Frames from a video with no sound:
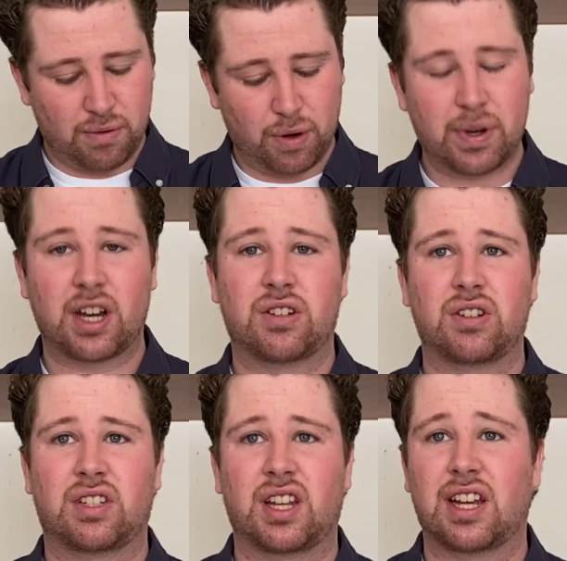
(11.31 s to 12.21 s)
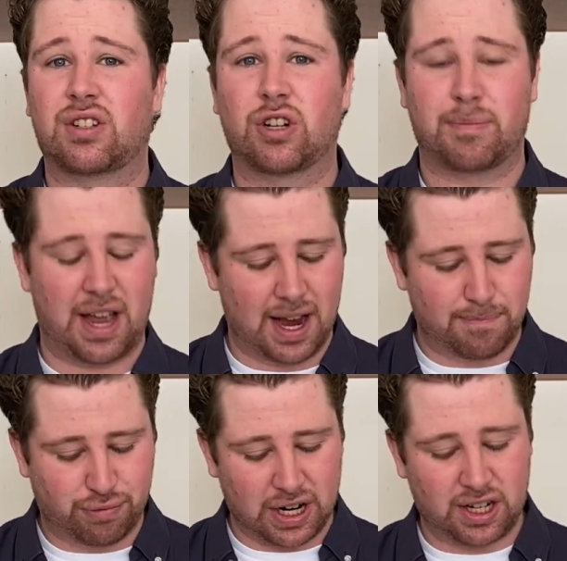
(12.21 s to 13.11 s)
What we're going to do today is talk about
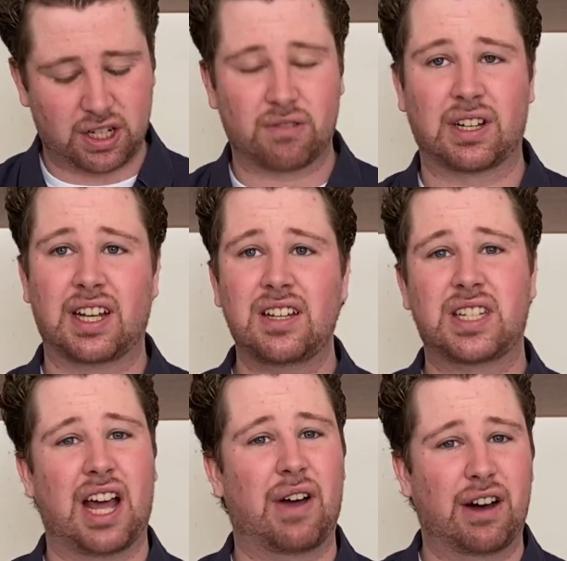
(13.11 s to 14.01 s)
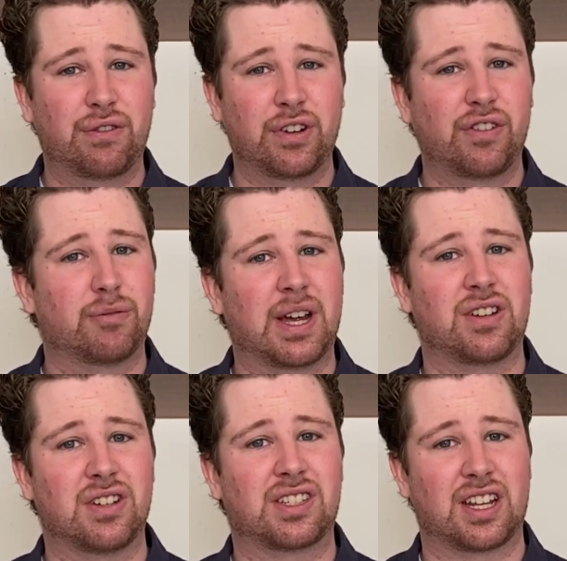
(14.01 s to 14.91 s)
our brand new release, our Alpha, from our
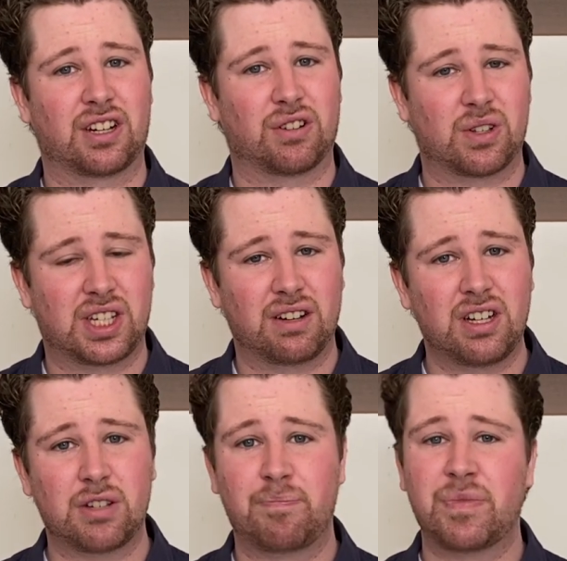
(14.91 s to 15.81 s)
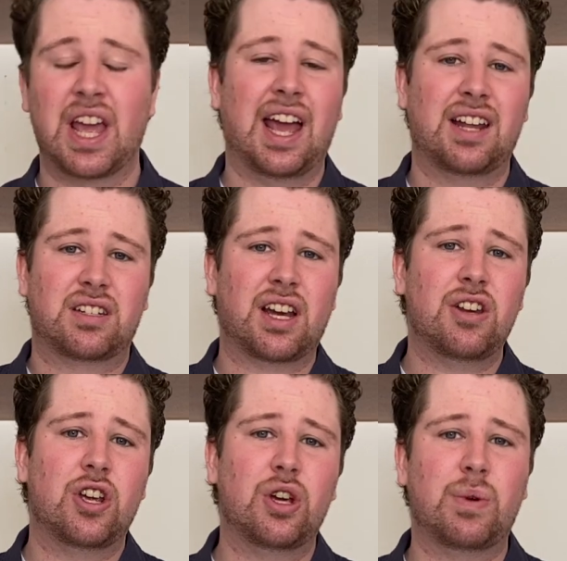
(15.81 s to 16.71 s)
new Southern Cross series, and to tell
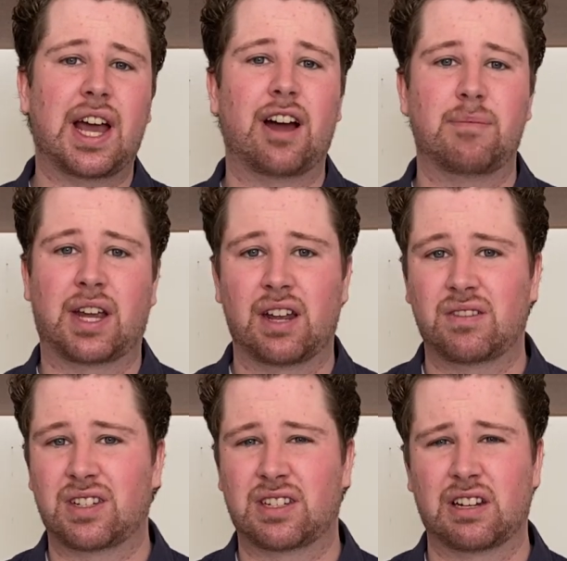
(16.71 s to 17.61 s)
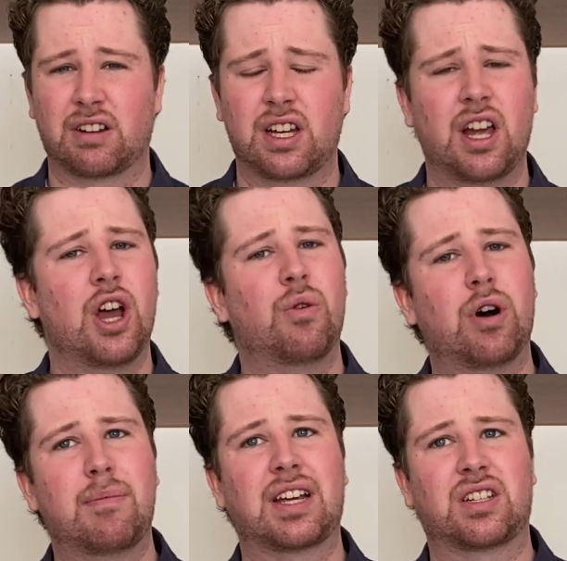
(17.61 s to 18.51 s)
you who we are at McHenry Distillery,
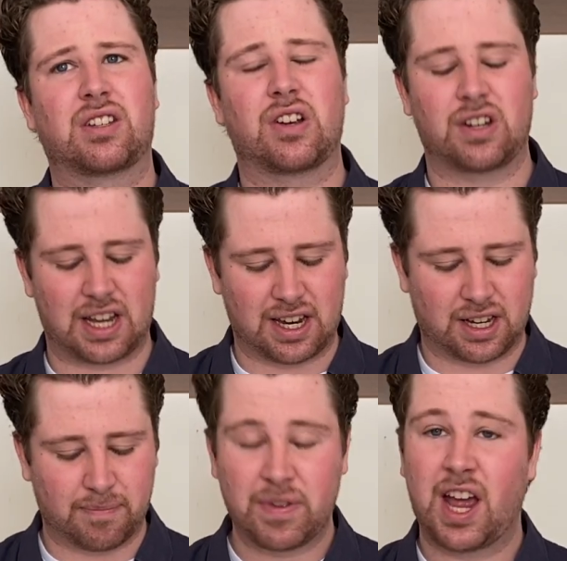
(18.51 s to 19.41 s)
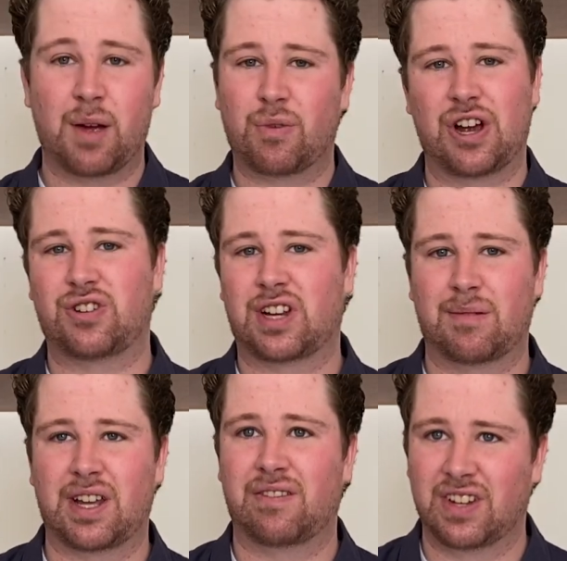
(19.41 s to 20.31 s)
what makes us so unique, and why you should
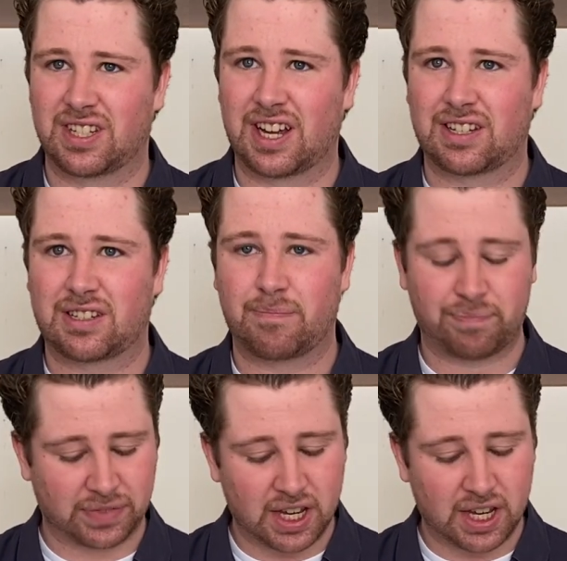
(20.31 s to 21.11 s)
come down and visit us.